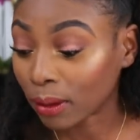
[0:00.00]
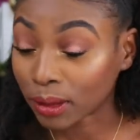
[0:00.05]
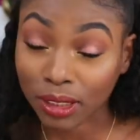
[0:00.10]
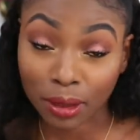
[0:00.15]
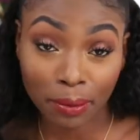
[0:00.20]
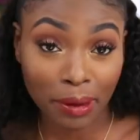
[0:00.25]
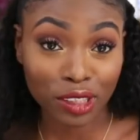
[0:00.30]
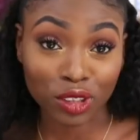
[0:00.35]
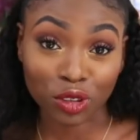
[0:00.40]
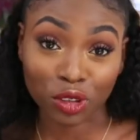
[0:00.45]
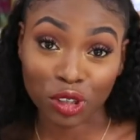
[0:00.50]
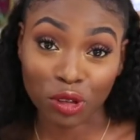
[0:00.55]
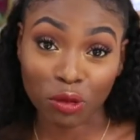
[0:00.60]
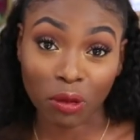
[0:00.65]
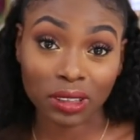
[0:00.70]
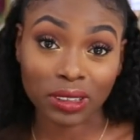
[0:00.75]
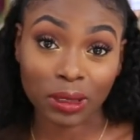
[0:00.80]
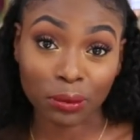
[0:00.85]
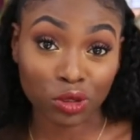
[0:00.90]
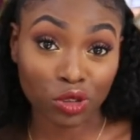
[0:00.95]
So make sure
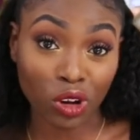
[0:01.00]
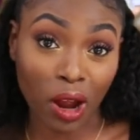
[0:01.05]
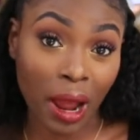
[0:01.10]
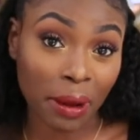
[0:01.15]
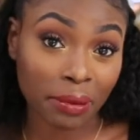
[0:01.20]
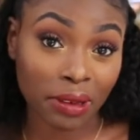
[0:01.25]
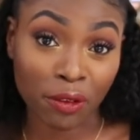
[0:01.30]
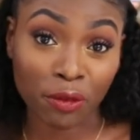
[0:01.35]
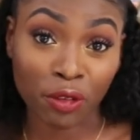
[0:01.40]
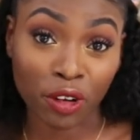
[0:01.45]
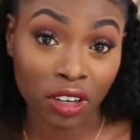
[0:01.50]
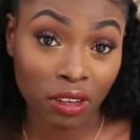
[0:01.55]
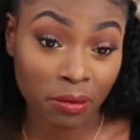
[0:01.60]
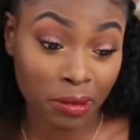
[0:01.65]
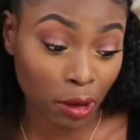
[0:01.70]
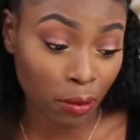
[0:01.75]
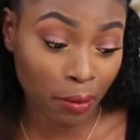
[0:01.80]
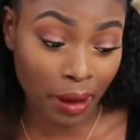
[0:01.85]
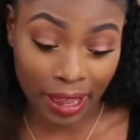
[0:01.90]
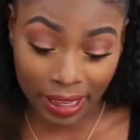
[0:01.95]
you are subscribed and follow
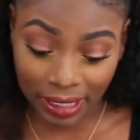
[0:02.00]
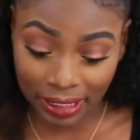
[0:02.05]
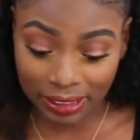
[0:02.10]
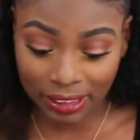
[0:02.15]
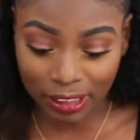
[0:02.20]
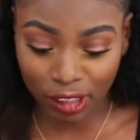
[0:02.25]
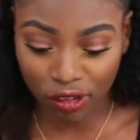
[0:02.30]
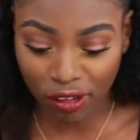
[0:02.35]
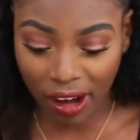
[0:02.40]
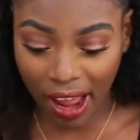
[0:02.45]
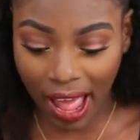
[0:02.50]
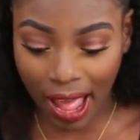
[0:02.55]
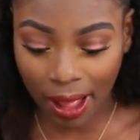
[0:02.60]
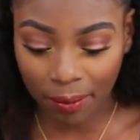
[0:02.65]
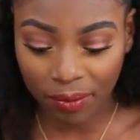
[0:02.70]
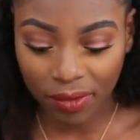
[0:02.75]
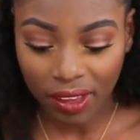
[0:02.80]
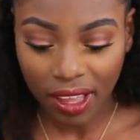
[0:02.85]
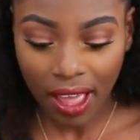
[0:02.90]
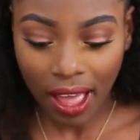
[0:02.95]
me on my
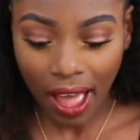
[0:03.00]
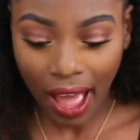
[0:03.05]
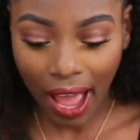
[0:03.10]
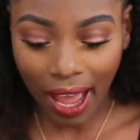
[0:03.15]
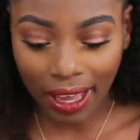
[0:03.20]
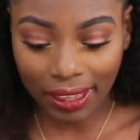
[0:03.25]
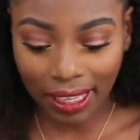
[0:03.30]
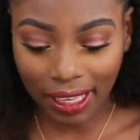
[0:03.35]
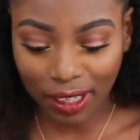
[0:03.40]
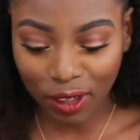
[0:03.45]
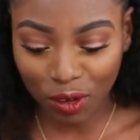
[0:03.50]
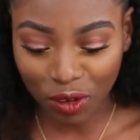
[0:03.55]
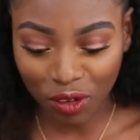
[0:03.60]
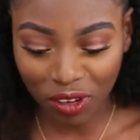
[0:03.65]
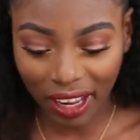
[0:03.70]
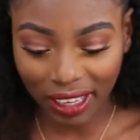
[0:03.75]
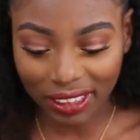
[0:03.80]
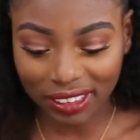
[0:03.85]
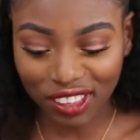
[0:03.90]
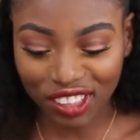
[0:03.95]
Instagram. And then,
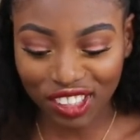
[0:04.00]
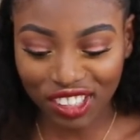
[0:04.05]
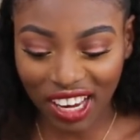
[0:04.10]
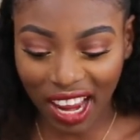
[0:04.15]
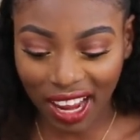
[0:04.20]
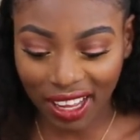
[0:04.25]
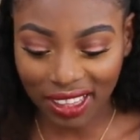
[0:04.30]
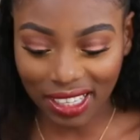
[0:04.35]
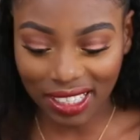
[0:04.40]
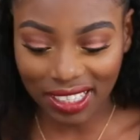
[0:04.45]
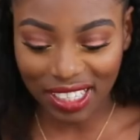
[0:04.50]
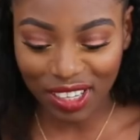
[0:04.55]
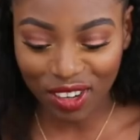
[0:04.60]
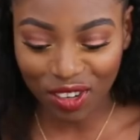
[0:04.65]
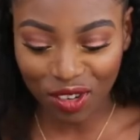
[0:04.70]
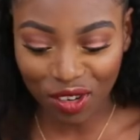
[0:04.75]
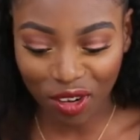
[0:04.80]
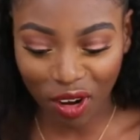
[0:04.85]
ooh, let's just check this little